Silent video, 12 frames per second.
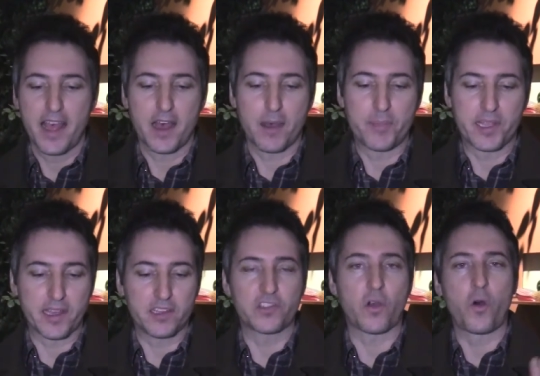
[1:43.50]
uh,
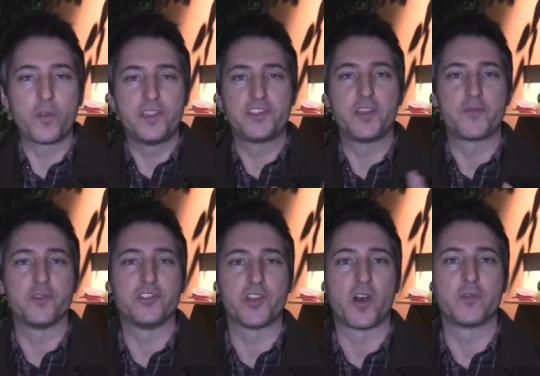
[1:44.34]
because all these
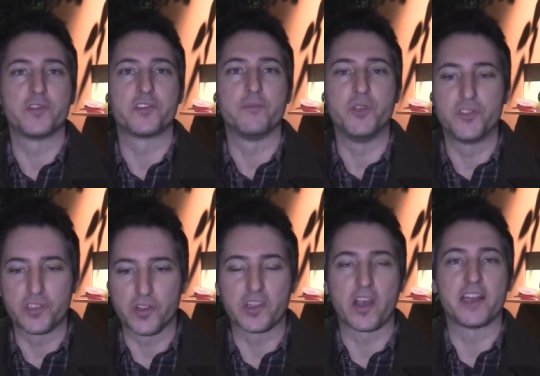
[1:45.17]
different genres of
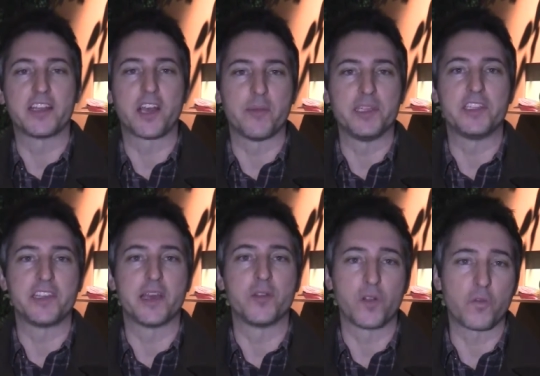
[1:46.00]
music are kind of coming
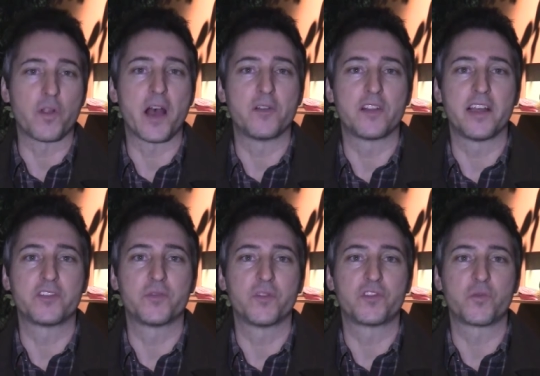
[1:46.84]
together around
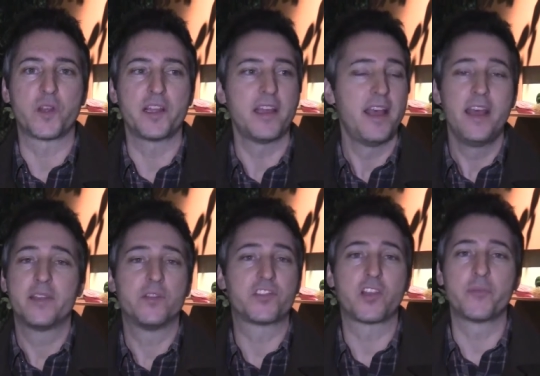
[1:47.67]
electro swing,
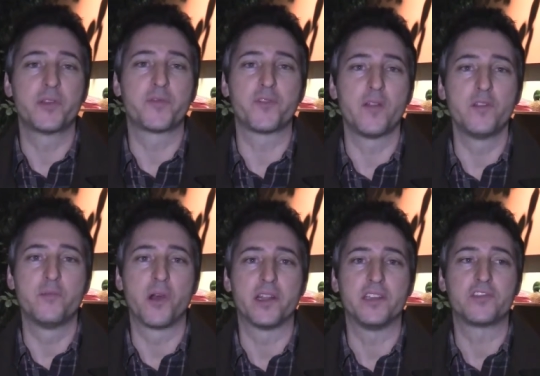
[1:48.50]
there's something for
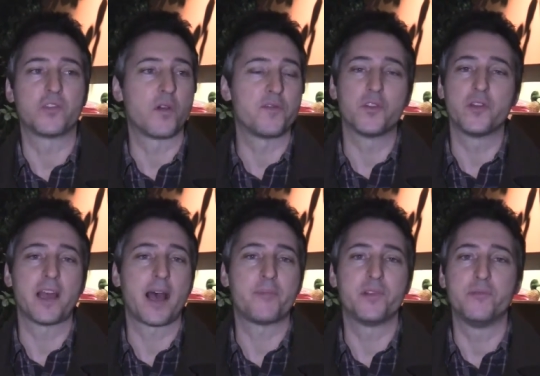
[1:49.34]
everybody. So if you
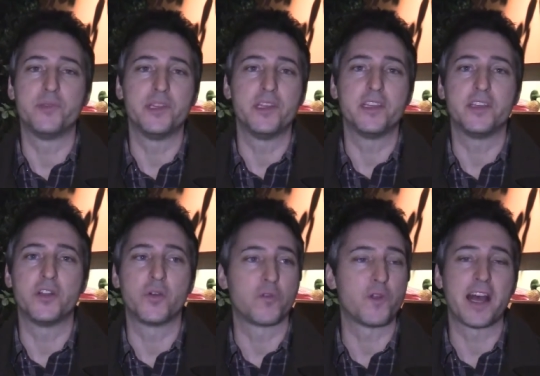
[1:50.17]
happen to be, you
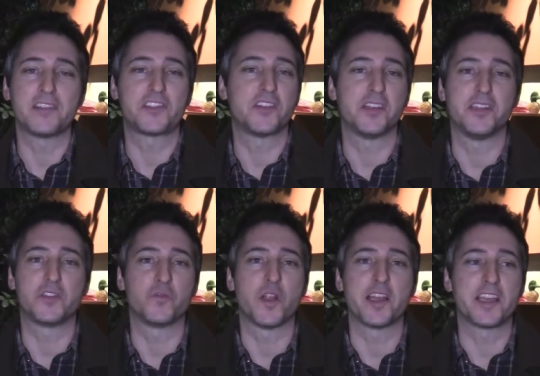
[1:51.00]
know, a Rasta
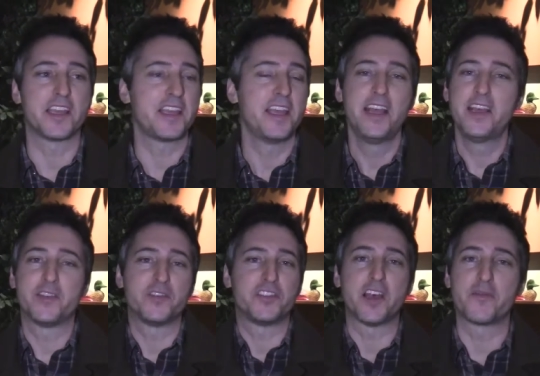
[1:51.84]
into reggae,
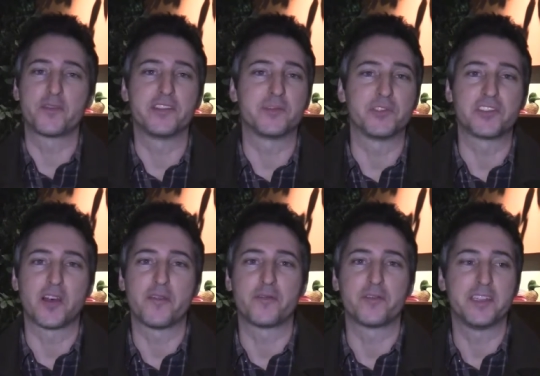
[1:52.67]
there's definitely some
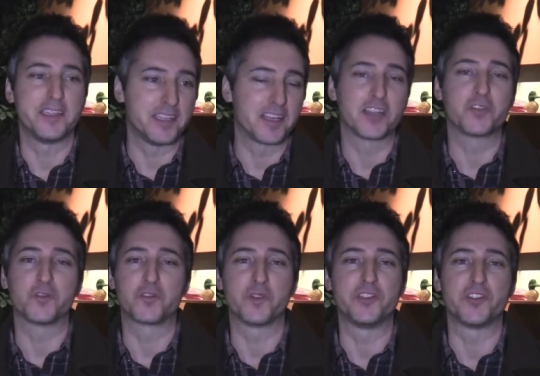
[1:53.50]
stuff in the
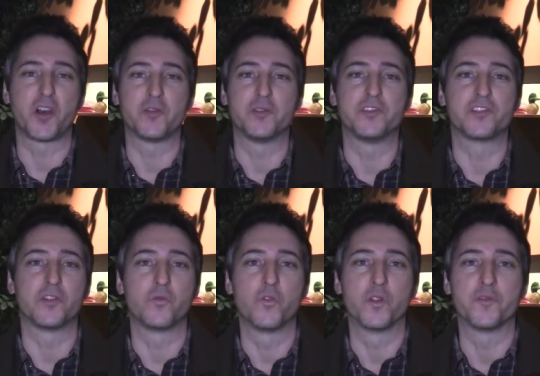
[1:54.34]
electro swing genre that's
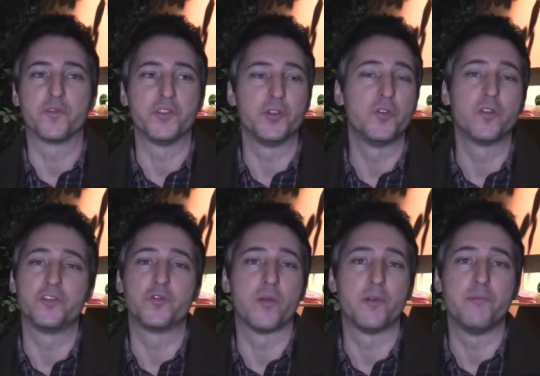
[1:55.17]
going to work for you, or
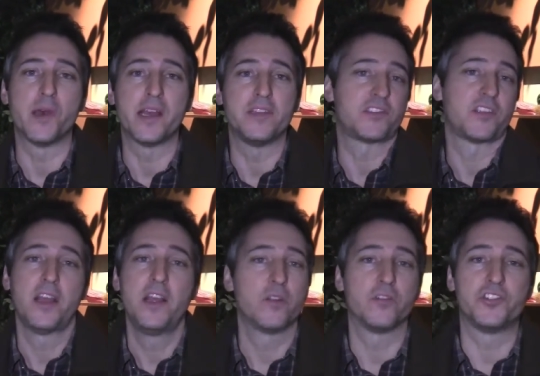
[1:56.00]
drum and bass,
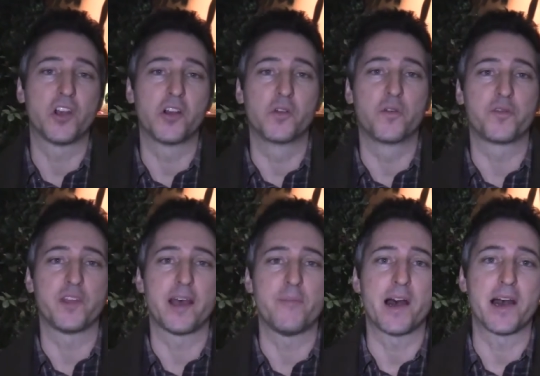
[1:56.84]
or jungle for
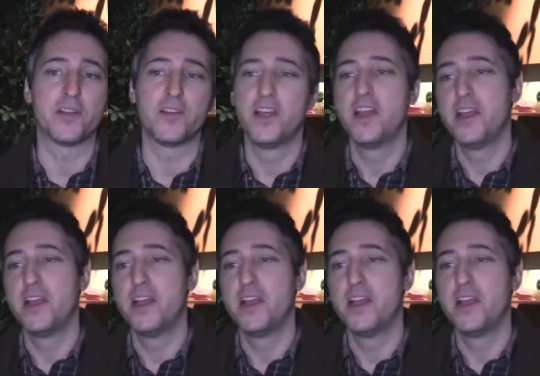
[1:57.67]
that matter.